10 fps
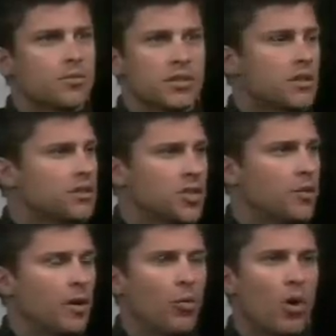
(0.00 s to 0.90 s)
it was a
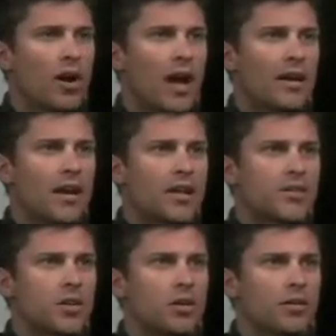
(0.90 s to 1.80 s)
legitimate warrant I had to
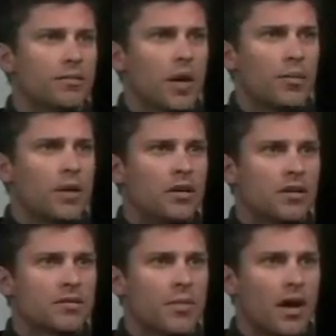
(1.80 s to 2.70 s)
execute. My opinion
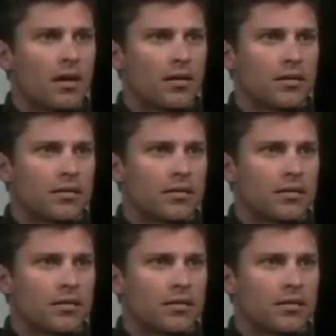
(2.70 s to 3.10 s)
doesn't matter.